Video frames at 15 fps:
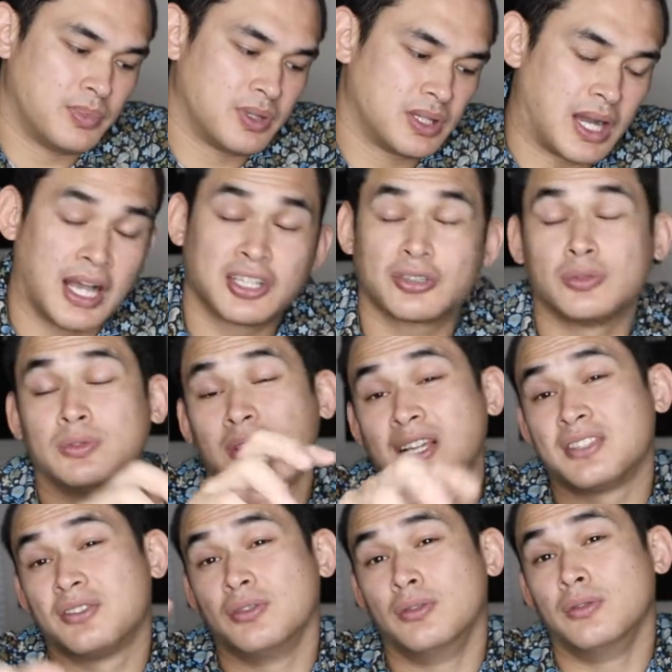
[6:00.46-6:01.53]
Costco
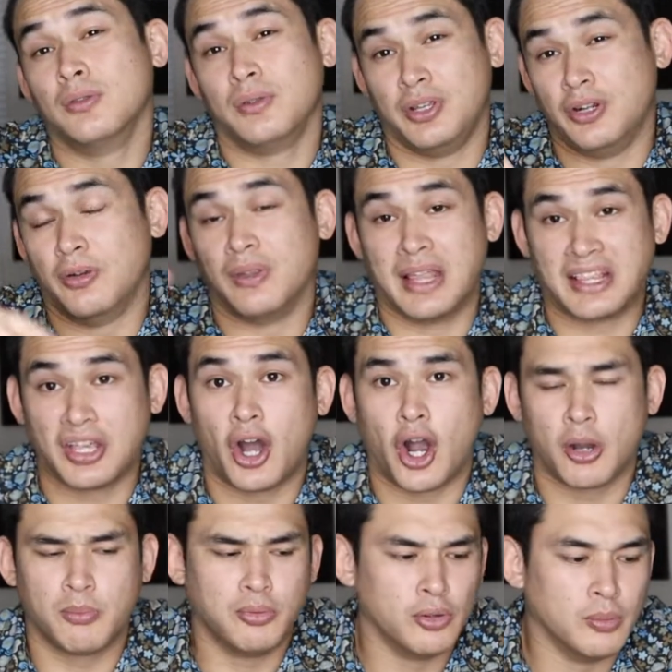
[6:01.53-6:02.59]
does do, you know, like the
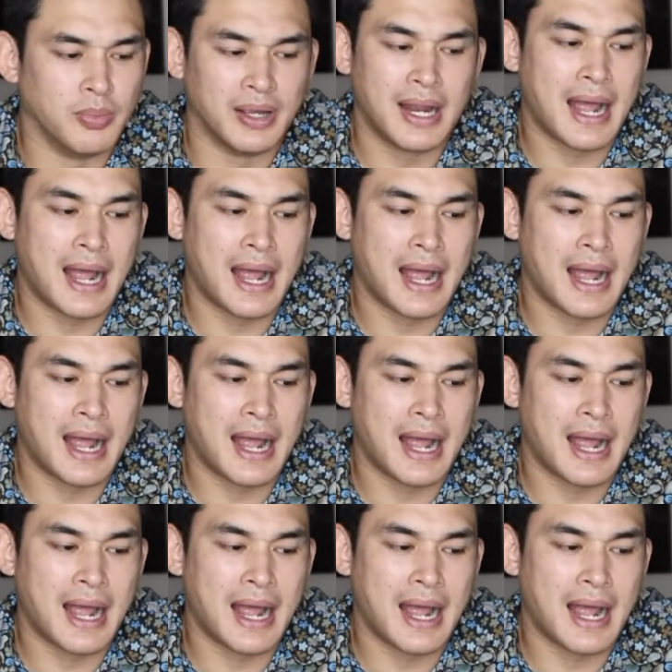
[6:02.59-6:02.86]
hard pull, but